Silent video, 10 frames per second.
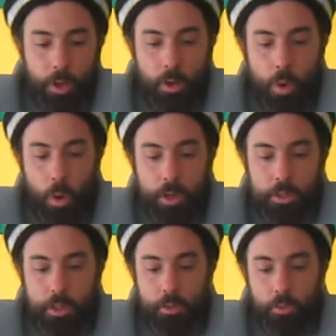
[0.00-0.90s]

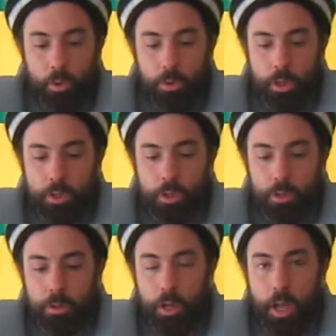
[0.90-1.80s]
According to the ruling,
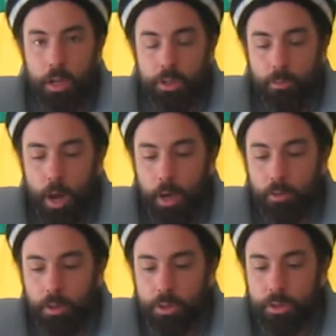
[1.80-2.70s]
children of Haitian
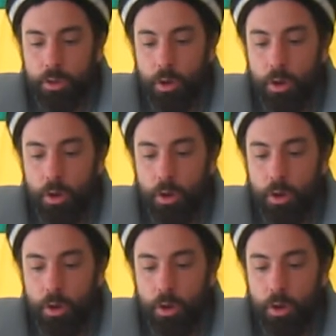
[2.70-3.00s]
migrants